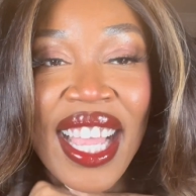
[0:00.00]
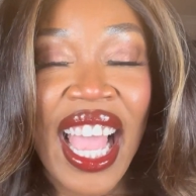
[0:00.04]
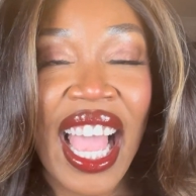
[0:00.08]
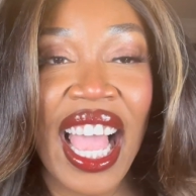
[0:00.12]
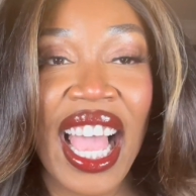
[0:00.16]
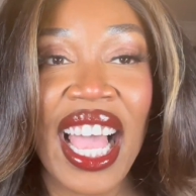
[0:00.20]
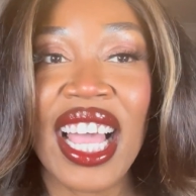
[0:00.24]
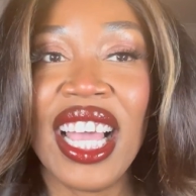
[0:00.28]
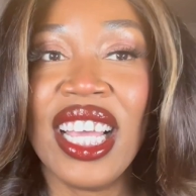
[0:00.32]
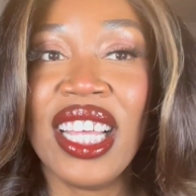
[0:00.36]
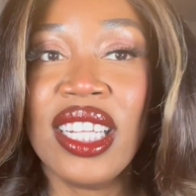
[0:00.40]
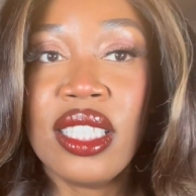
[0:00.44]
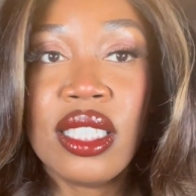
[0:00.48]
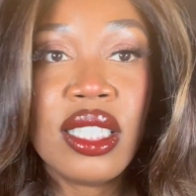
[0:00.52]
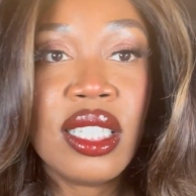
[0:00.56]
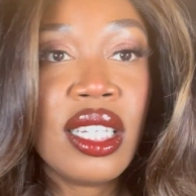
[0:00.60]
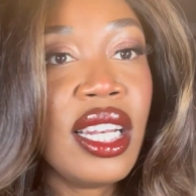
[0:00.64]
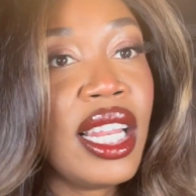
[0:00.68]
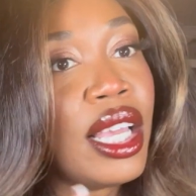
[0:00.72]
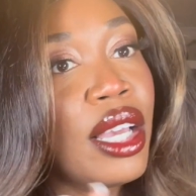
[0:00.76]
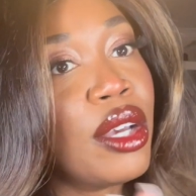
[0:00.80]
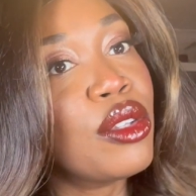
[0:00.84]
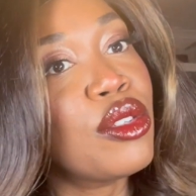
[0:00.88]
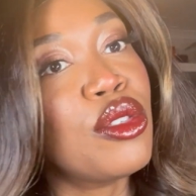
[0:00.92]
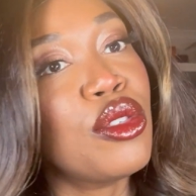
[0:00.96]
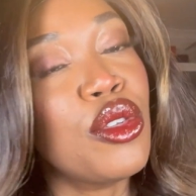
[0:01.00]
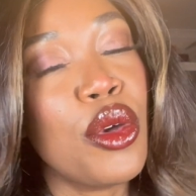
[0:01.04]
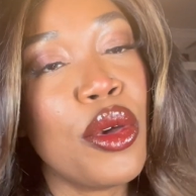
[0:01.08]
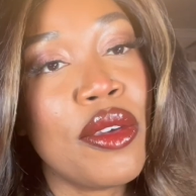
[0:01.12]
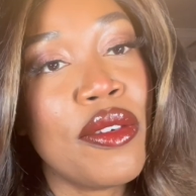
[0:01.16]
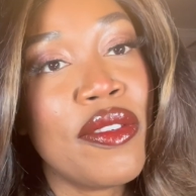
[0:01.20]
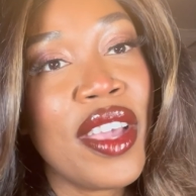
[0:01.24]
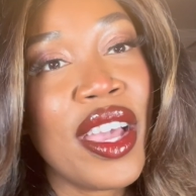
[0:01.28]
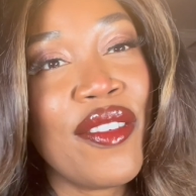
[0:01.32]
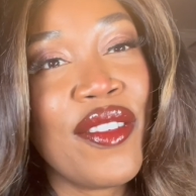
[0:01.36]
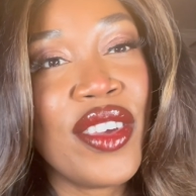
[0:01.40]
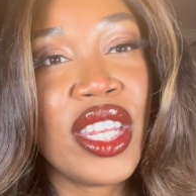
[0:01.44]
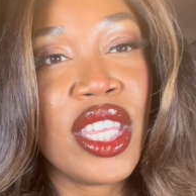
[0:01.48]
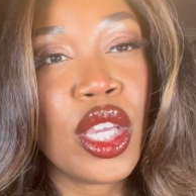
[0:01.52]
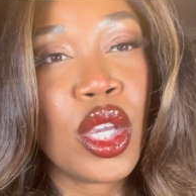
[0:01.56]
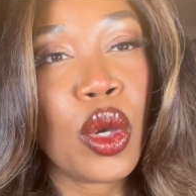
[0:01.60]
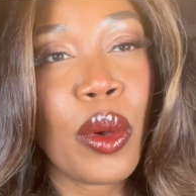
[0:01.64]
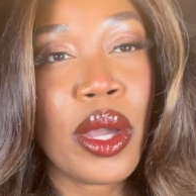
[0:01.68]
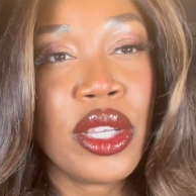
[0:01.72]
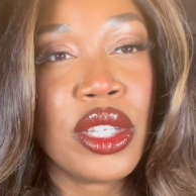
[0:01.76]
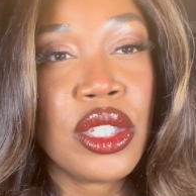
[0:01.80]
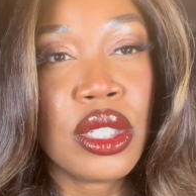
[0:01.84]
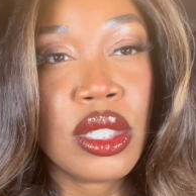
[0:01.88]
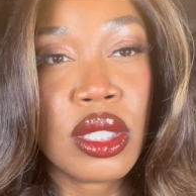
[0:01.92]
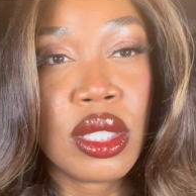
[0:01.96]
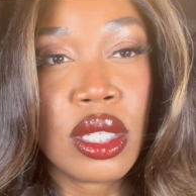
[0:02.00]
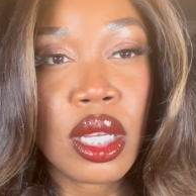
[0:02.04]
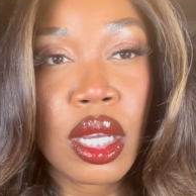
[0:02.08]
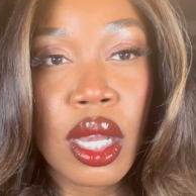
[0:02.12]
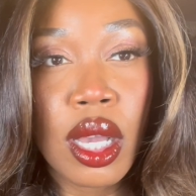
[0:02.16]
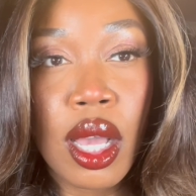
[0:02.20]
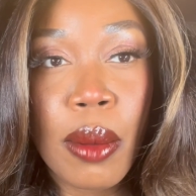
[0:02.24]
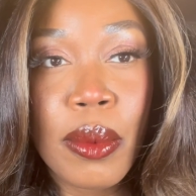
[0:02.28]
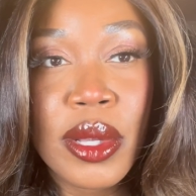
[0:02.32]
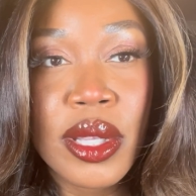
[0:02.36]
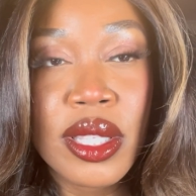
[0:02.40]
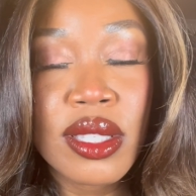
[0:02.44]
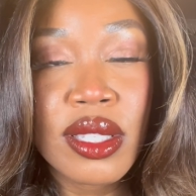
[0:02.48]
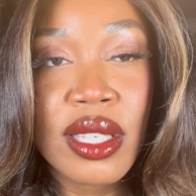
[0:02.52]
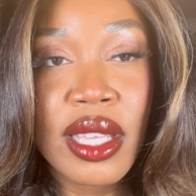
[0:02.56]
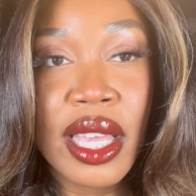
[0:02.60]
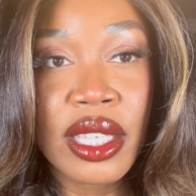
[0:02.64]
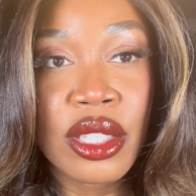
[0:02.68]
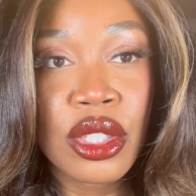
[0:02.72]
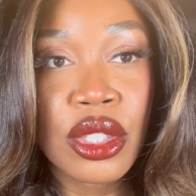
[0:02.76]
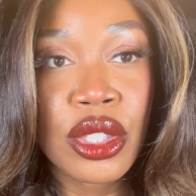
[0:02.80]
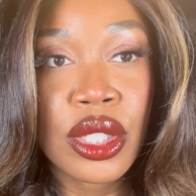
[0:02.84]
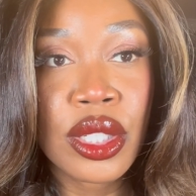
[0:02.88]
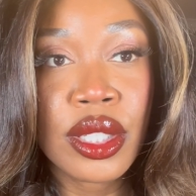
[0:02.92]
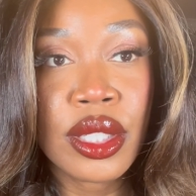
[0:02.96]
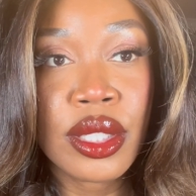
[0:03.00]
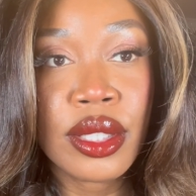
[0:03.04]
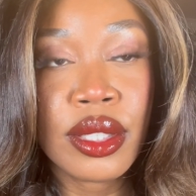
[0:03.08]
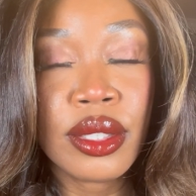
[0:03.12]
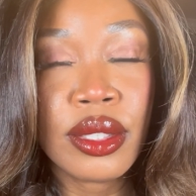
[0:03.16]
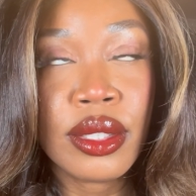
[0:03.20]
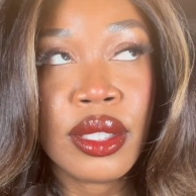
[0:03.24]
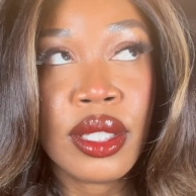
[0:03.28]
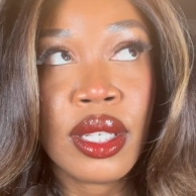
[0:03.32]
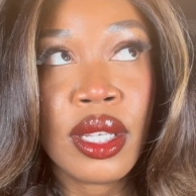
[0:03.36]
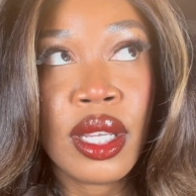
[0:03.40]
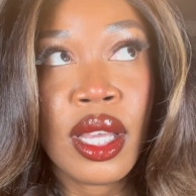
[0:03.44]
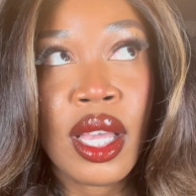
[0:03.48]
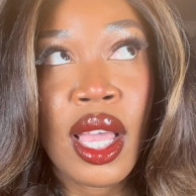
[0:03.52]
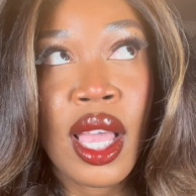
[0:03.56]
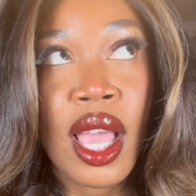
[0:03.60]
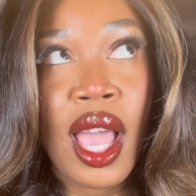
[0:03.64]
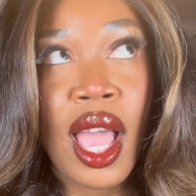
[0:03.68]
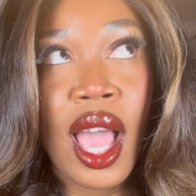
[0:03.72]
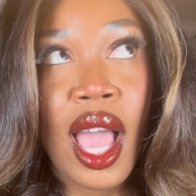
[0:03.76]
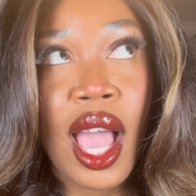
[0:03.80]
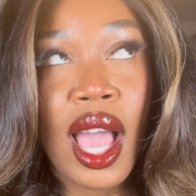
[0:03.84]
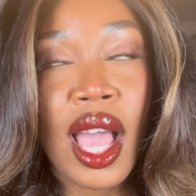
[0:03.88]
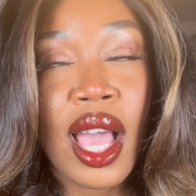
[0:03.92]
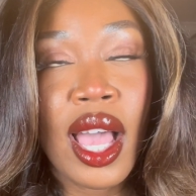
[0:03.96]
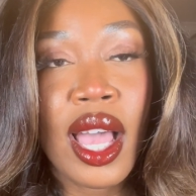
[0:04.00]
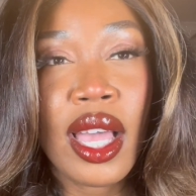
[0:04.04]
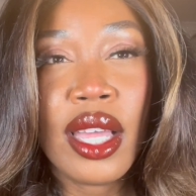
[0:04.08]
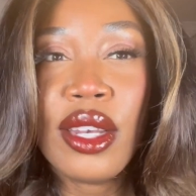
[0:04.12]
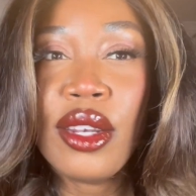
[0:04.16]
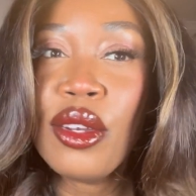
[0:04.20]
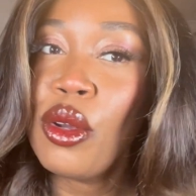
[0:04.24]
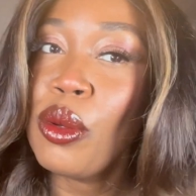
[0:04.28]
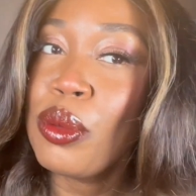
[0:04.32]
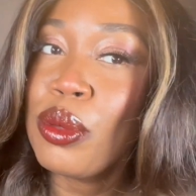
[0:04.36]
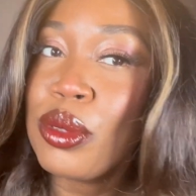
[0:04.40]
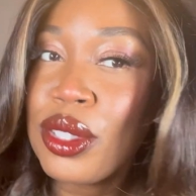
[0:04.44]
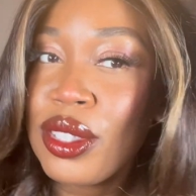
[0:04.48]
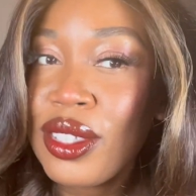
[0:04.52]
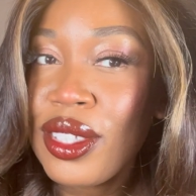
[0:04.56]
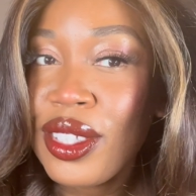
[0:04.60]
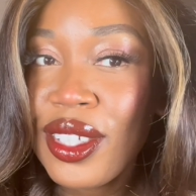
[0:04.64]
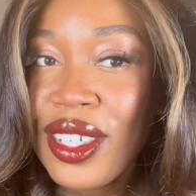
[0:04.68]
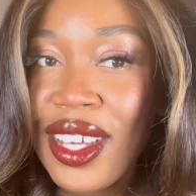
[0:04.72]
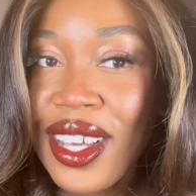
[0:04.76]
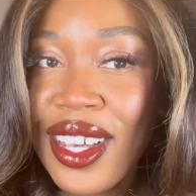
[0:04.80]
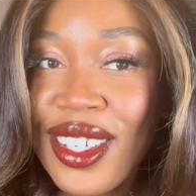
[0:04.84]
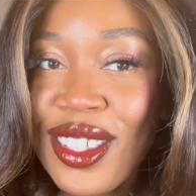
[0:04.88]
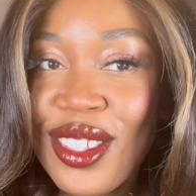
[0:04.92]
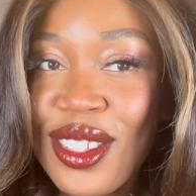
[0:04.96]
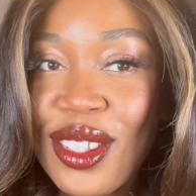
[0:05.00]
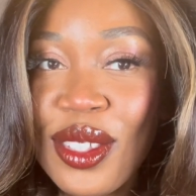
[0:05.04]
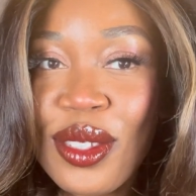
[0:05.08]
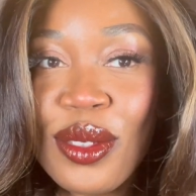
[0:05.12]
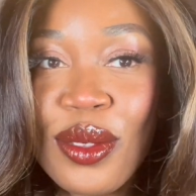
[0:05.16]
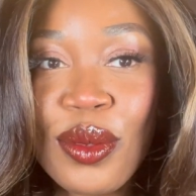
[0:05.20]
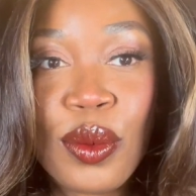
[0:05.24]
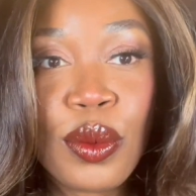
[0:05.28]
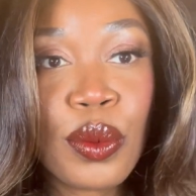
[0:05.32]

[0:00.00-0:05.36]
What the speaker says: and let us know if you have any questions in the comment section, and hope to see you guys soon.